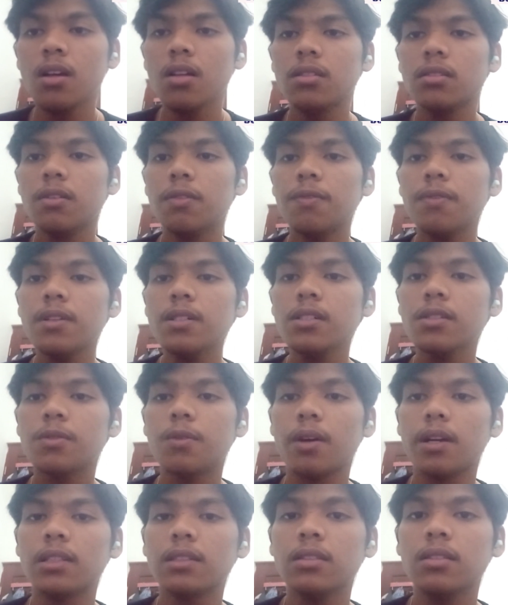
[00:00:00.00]
The first
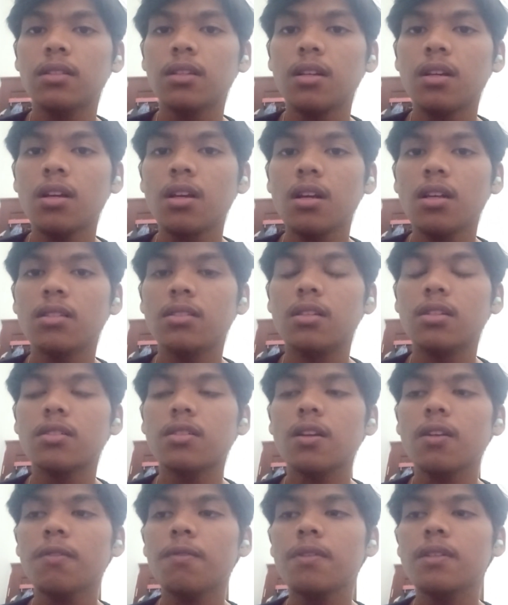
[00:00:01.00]
one, the
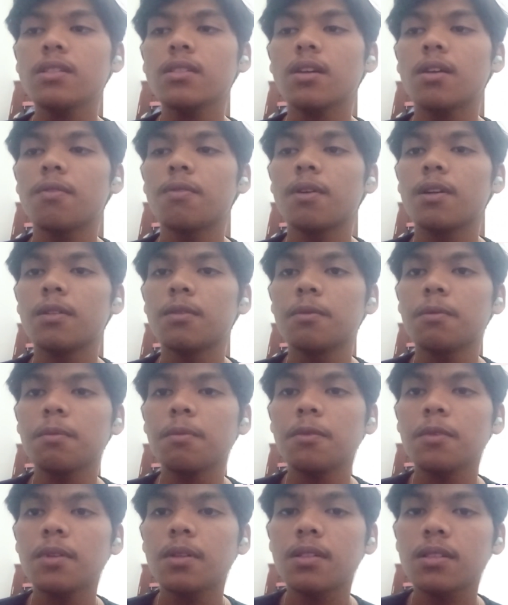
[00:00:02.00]
service F1
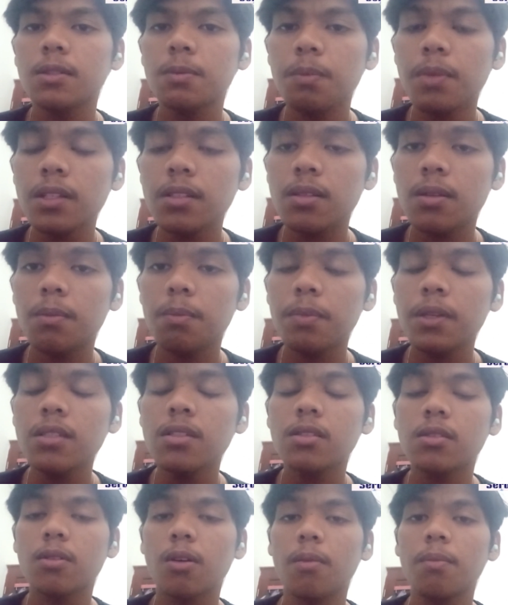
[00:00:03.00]
pit
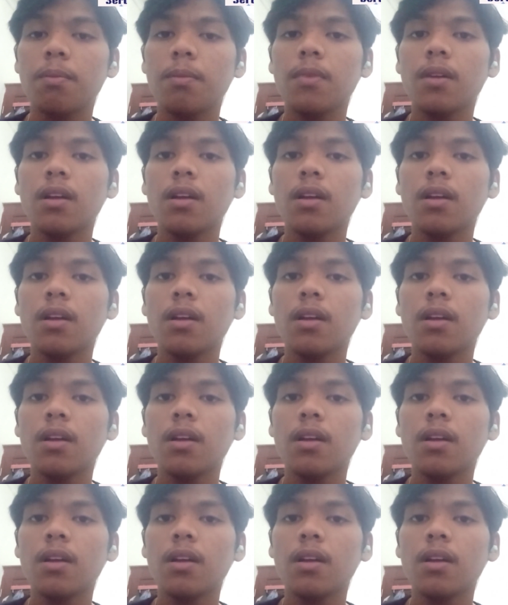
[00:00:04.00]
stop,